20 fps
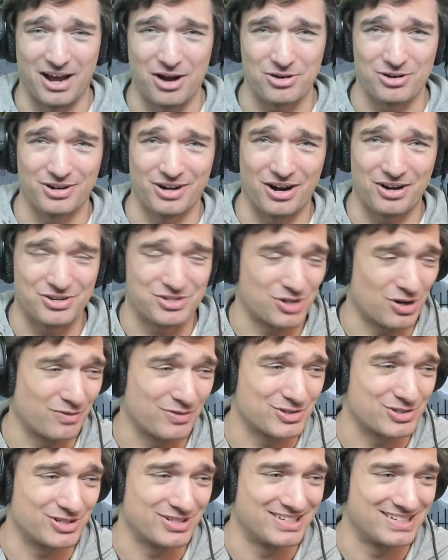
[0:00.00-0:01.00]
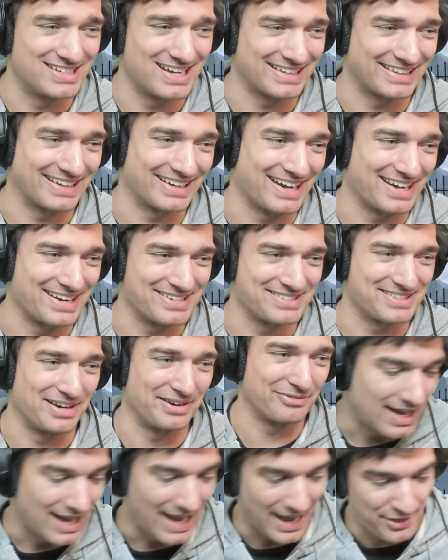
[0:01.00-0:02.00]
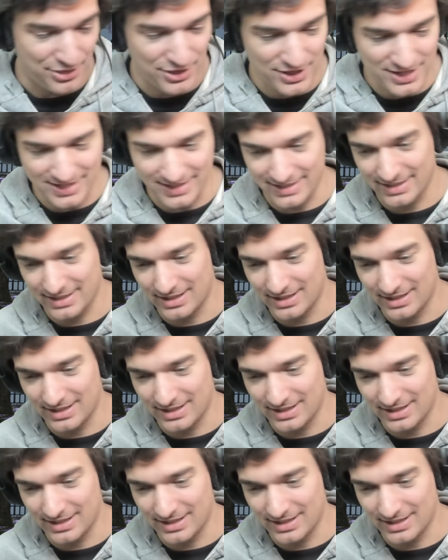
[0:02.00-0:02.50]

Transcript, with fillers: Our our servers could detect that kind of stuff. I think